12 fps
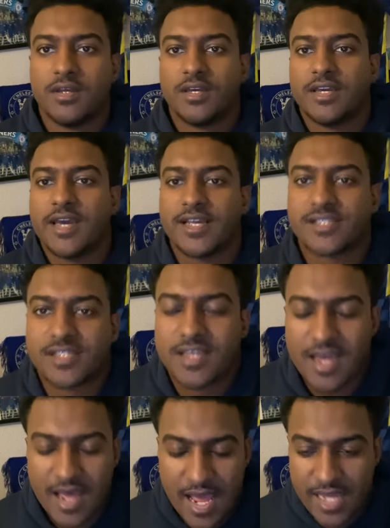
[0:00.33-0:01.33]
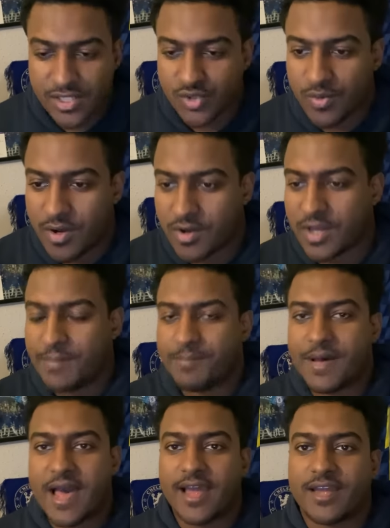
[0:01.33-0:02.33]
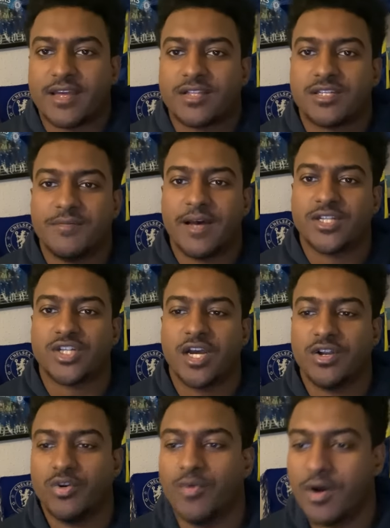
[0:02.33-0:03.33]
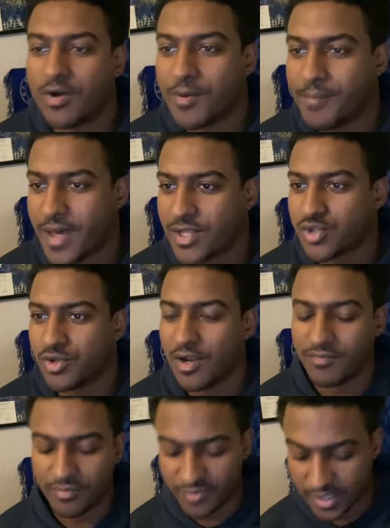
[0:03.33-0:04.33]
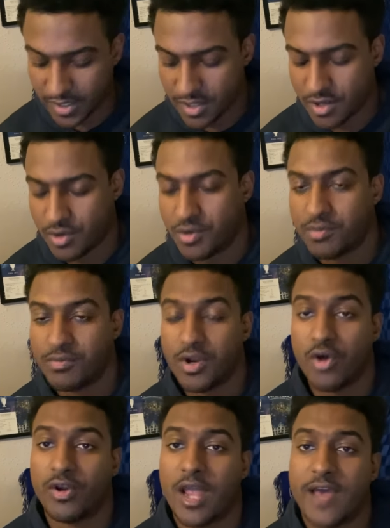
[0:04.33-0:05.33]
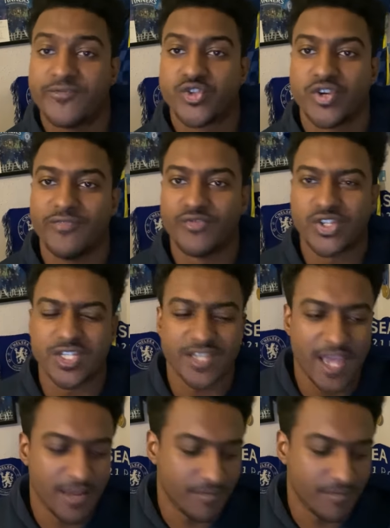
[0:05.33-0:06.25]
Yes, guys, welcome back to my channel. Welcome back to another video. No live stream for today